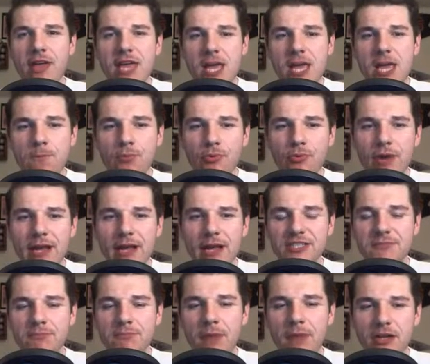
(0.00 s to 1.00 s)
I don't think
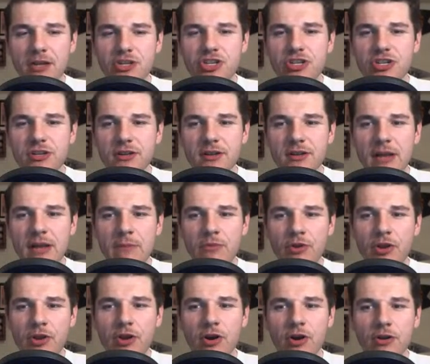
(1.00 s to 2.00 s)
he brings
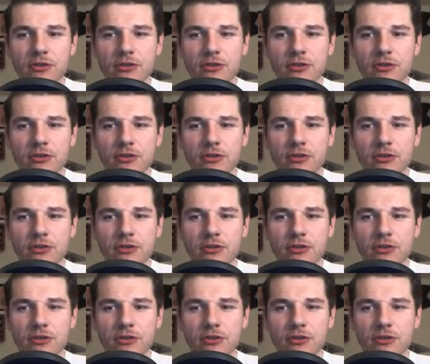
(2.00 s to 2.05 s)
much